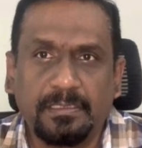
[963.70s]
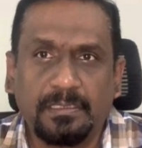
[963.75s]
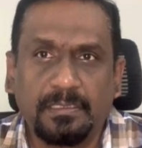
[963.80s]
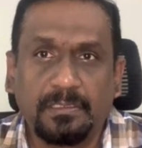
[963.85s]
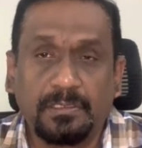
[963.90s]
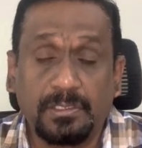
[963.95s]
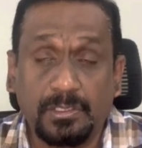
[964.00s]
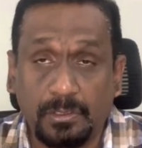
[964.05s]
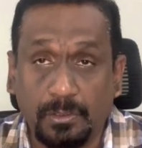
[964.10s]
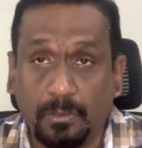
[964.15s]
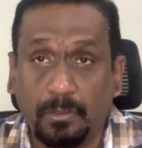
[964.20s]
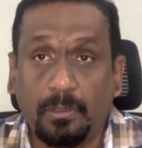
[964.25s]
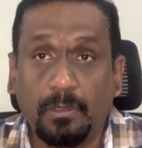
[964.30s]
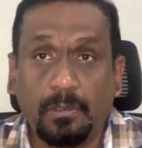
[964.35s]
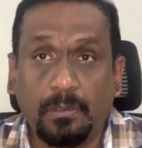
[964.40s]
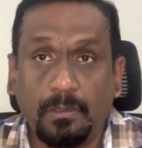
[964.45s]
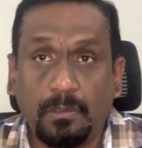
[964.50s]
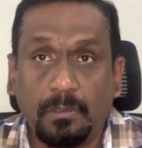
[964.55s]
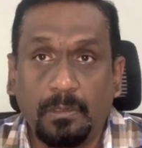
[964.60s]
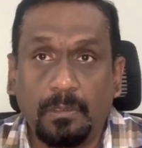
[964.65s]

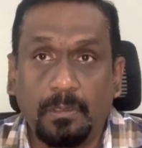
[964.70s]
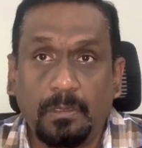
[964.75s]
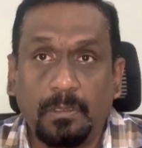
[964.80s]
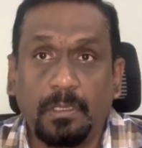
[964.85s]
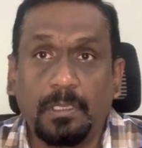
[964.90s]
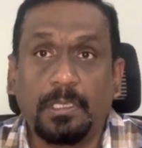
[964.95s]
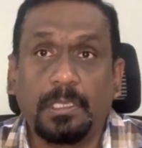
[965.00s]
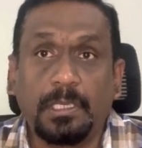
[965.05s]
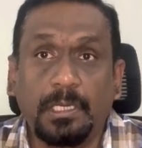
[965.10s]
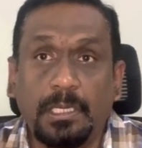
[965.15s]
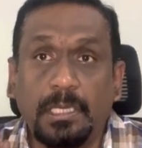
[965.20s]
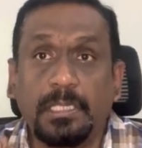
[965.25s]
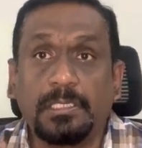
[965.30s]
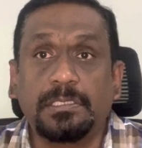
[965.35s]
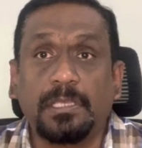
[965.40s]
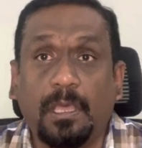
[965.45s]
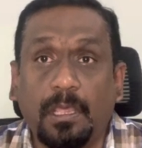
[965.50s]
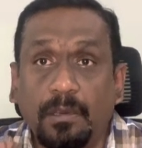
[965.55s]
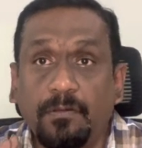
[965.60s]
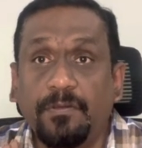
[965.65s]
So it is
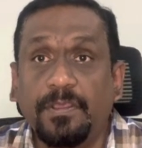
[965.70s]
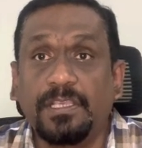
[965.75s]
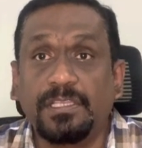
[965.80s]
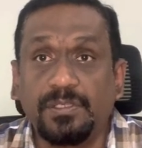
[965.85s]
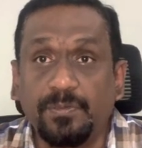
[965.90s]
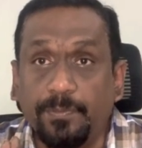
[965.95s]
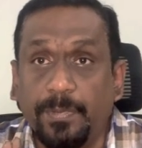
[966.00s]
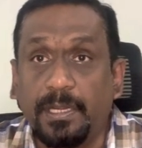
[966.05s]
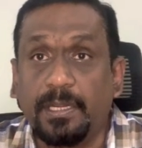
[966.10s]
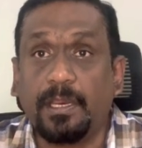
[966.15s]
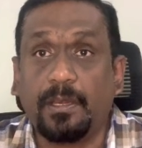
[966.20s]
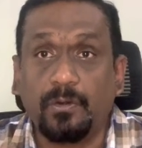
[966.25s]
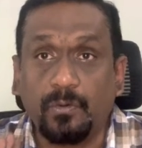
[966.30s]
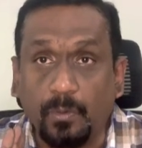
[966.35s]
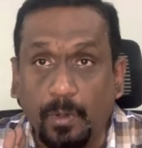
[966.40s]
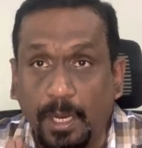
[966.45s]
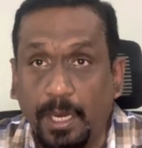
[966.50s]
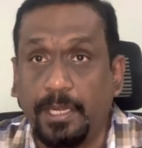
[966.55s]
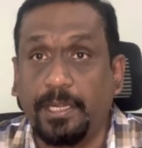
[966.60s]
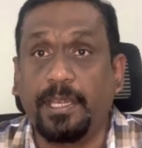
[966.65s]
always better
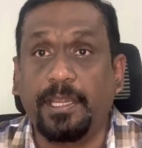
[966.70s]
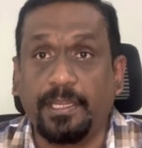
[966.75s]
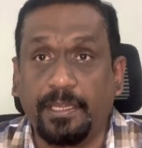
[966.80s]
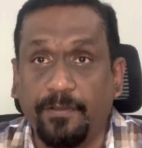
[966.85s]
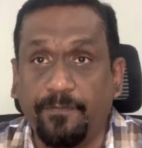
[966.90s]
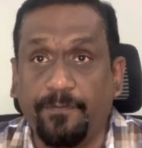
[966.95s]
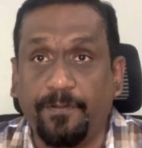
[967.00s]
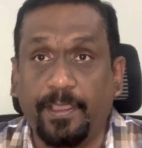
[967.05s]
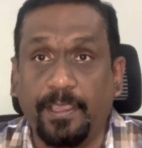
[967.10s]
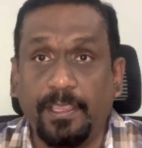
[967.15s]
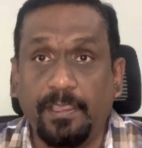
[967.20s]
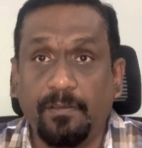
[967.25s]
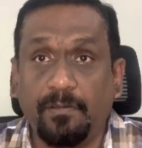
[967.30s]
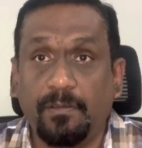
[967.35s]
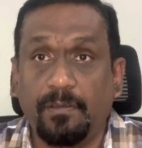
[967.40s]
to identify.